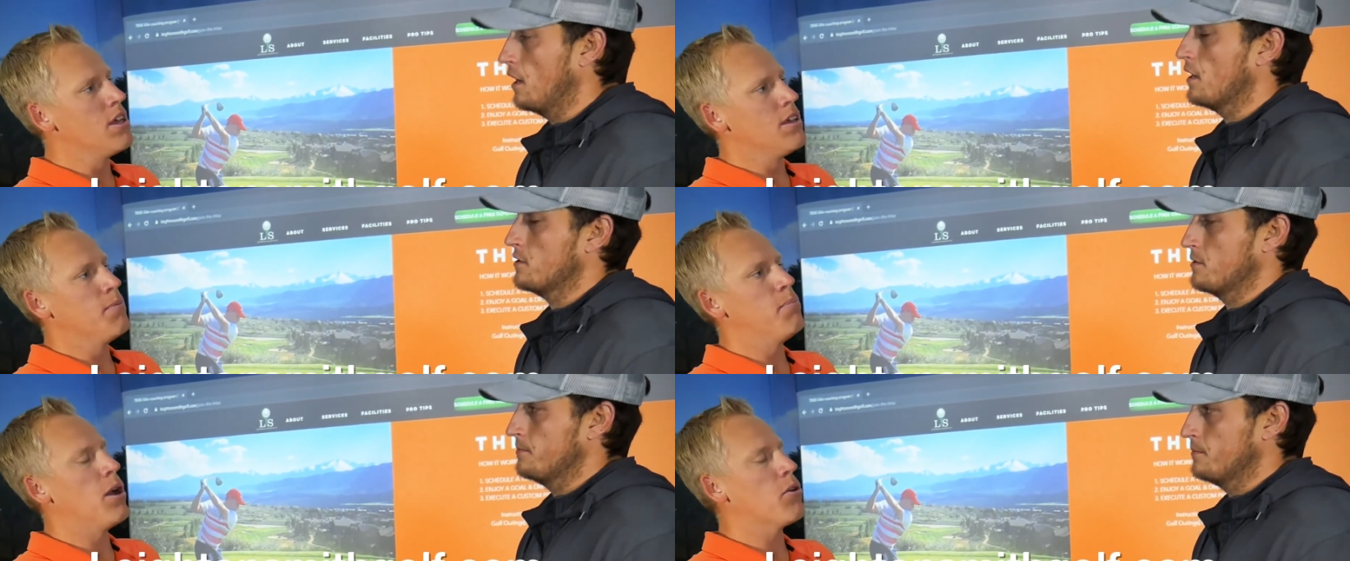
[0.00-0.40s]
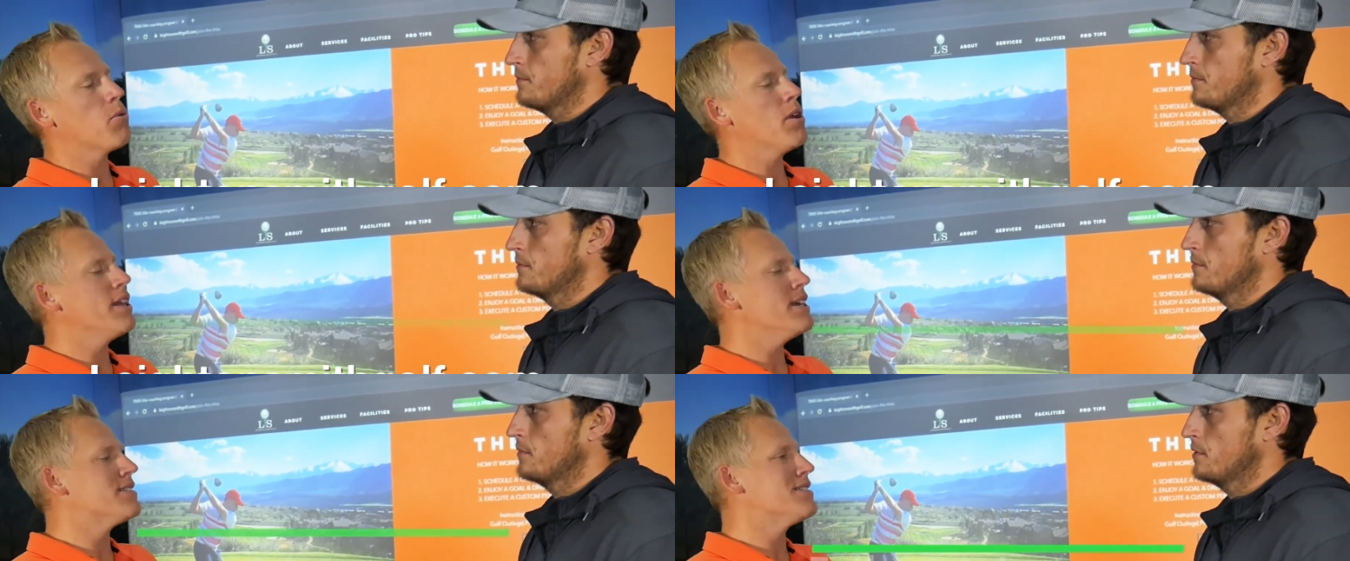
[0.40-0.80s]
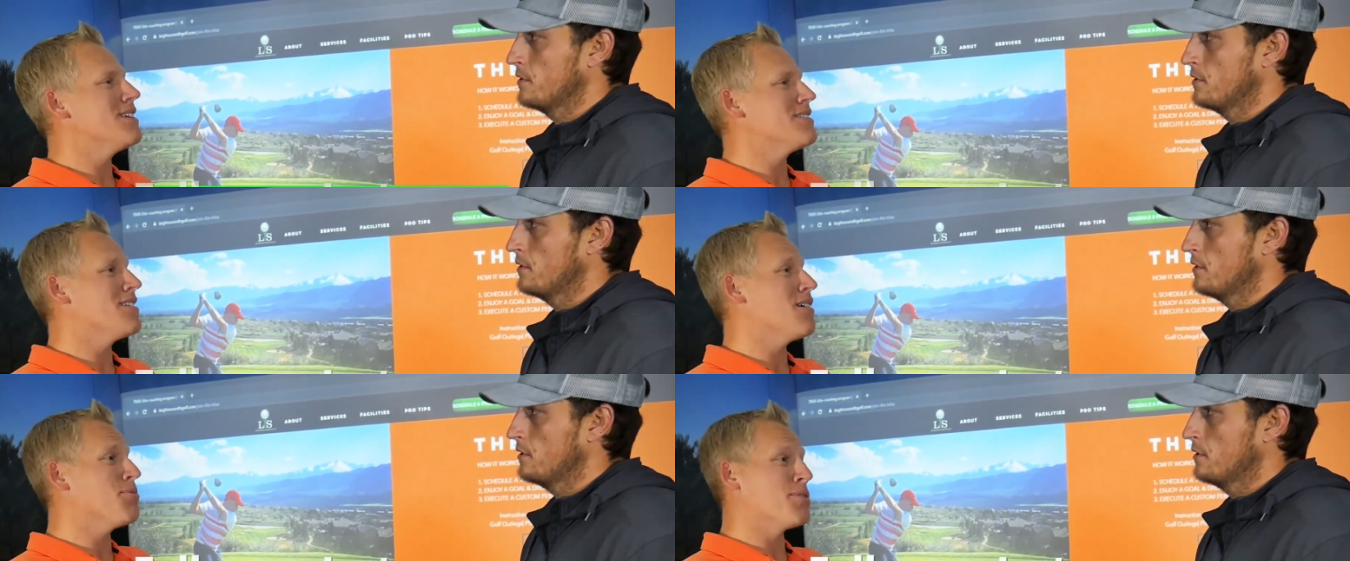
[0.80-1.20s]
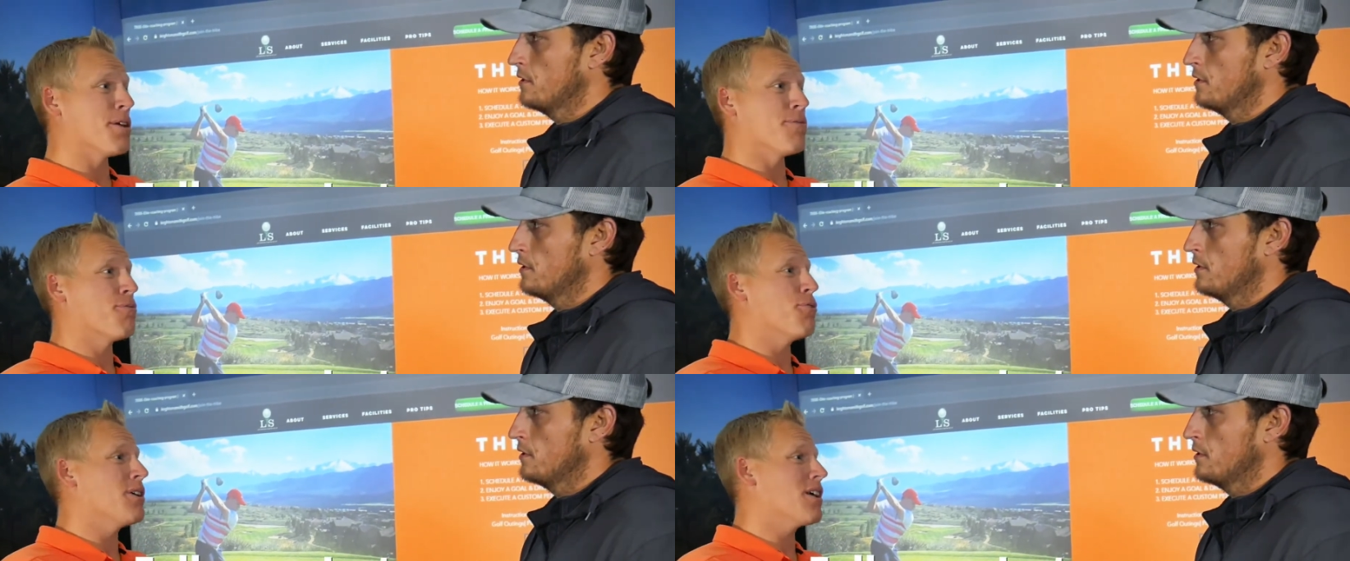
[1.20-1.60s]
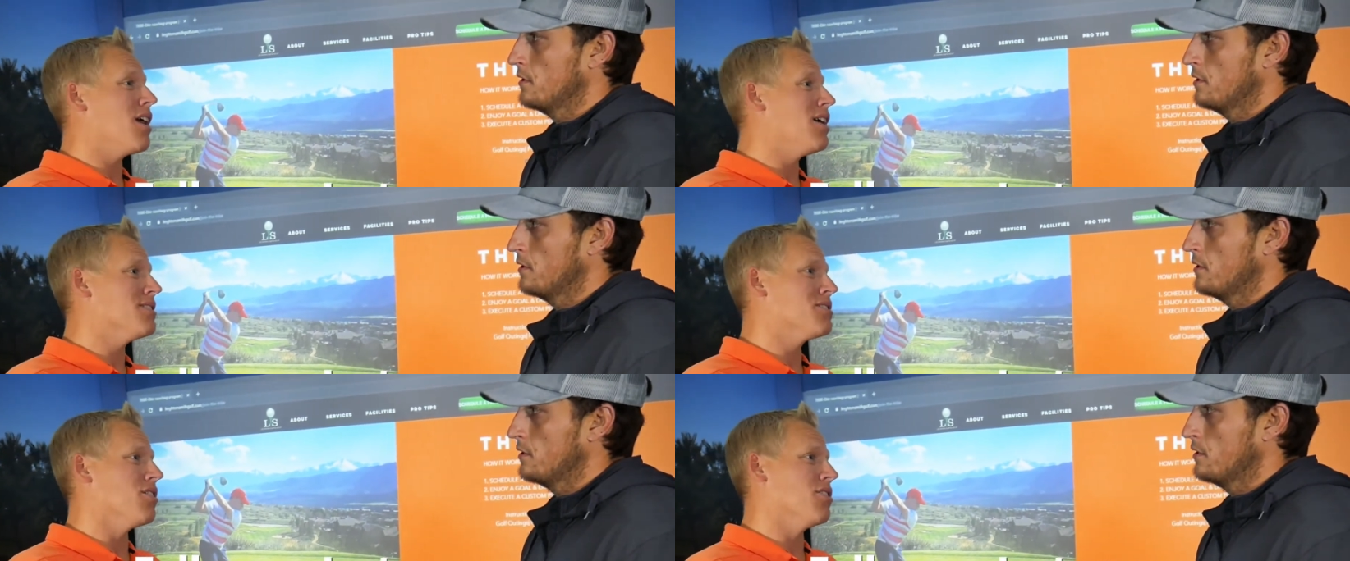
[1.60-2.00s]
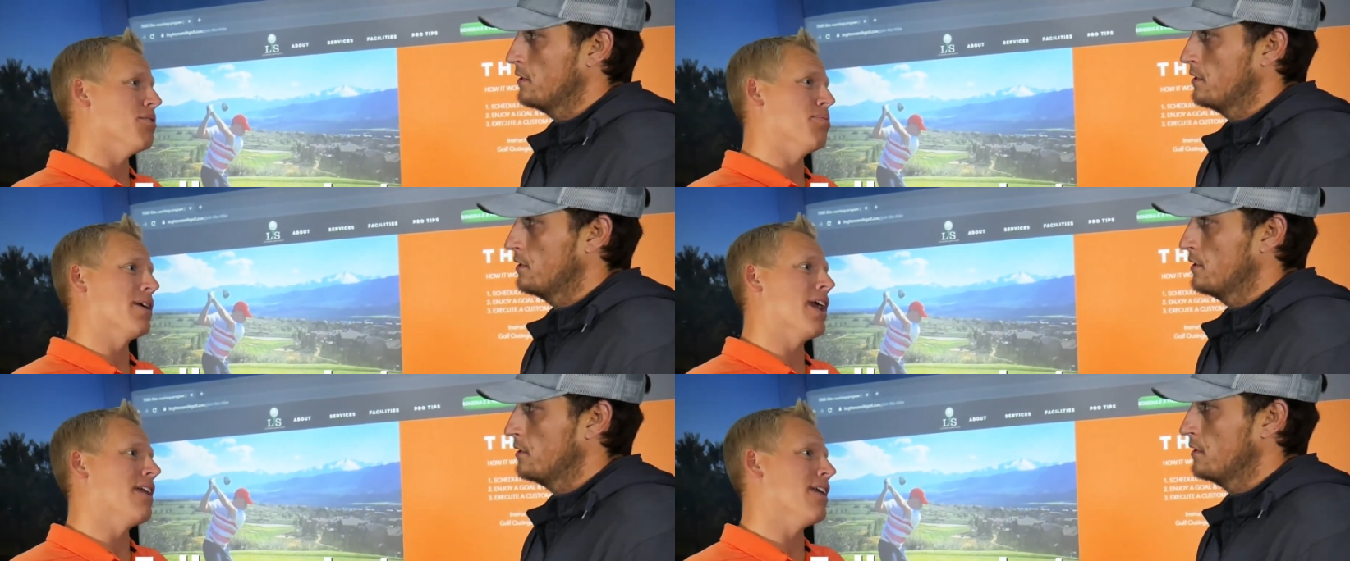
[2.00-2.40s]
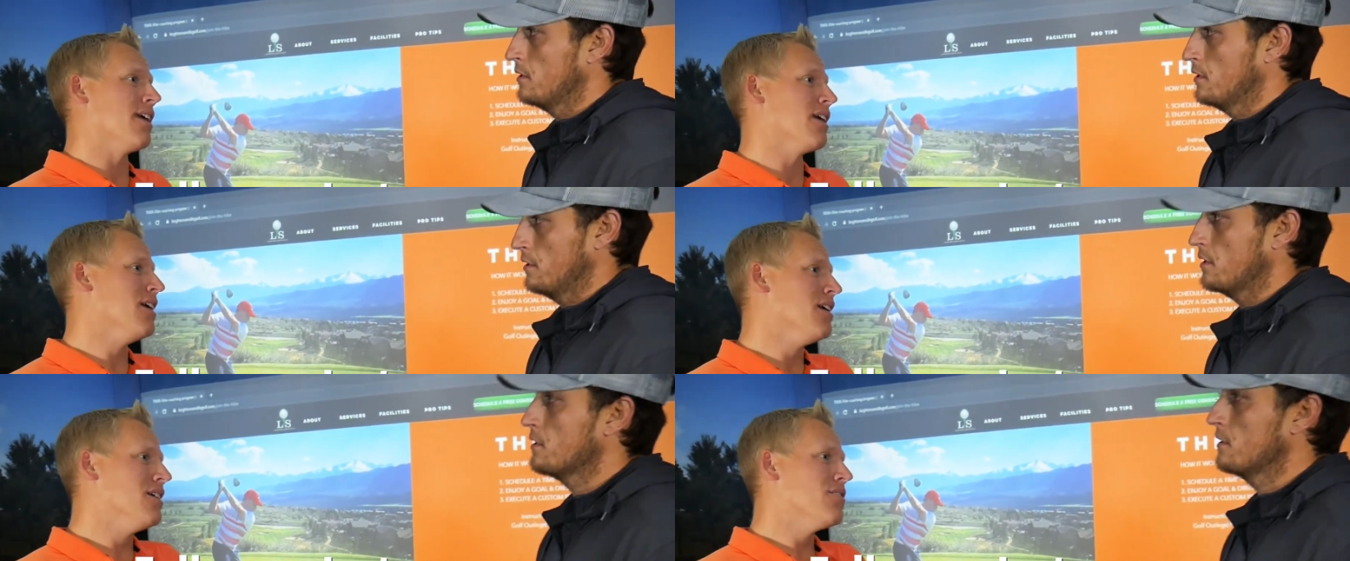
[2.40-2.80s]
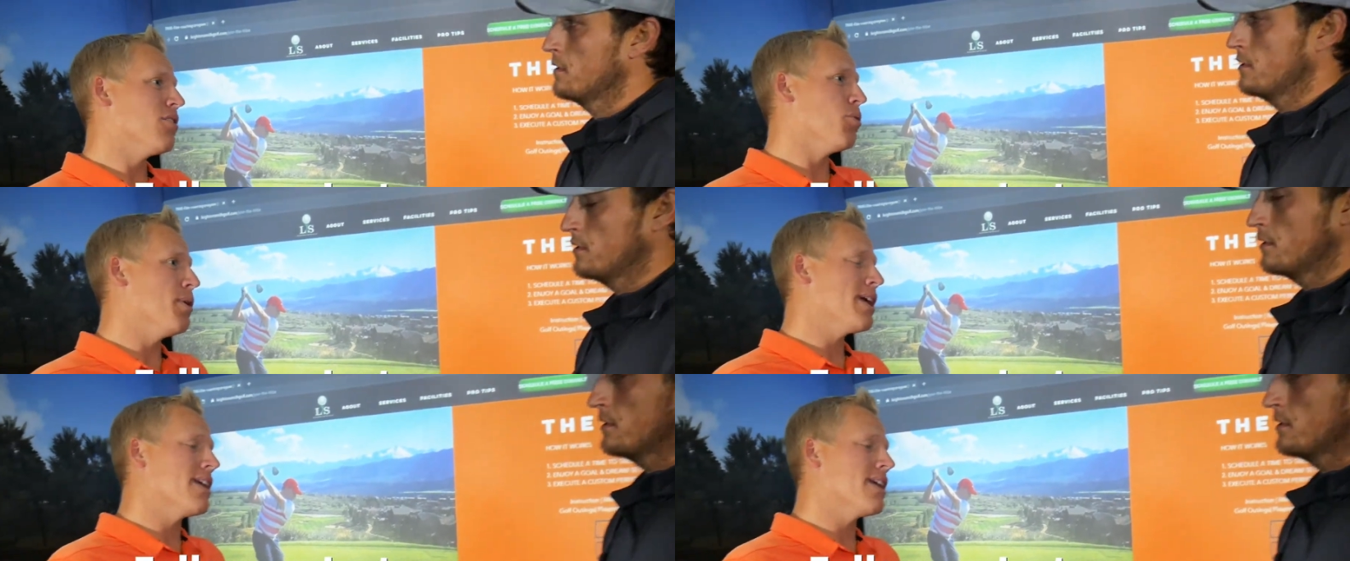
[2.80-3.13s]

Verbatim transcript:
Speaker 1: Awesome. But really, it sits down with a free consult in the beginning. So we